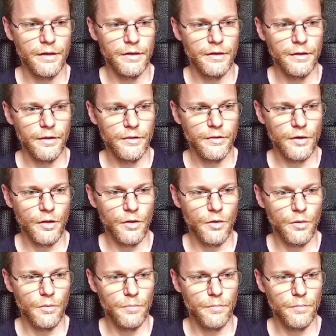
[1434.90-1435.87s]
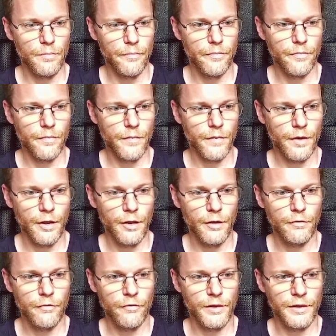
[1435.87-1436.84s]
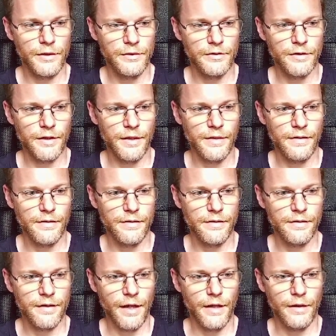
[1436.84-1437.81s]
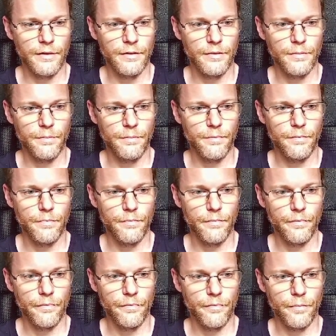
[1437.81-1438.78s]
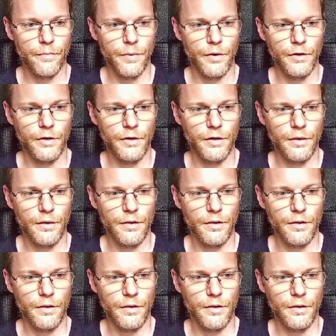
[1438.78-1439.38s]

So here, for instance, that particle